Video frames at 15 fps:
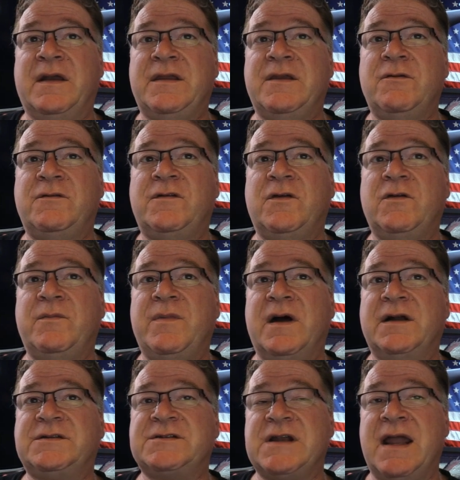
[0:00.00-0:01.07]
a YouTube
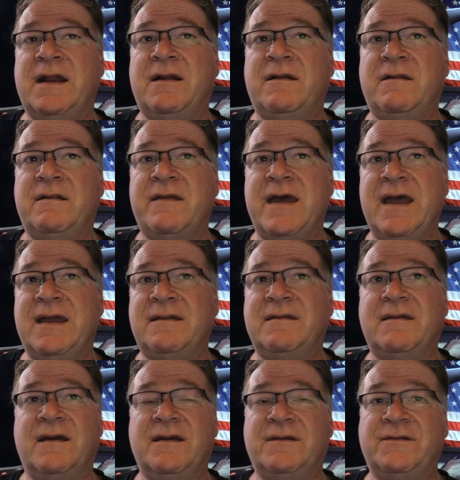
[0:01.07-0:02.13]
uh, channel
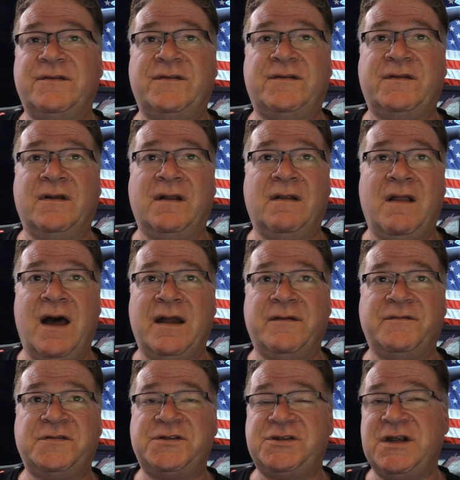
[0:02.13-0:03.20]
that does a lot
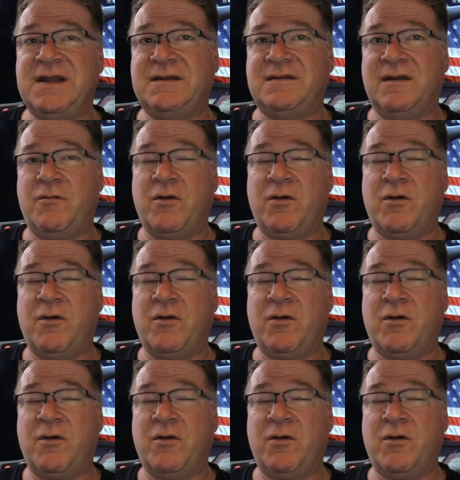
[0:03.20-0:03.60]
of shit,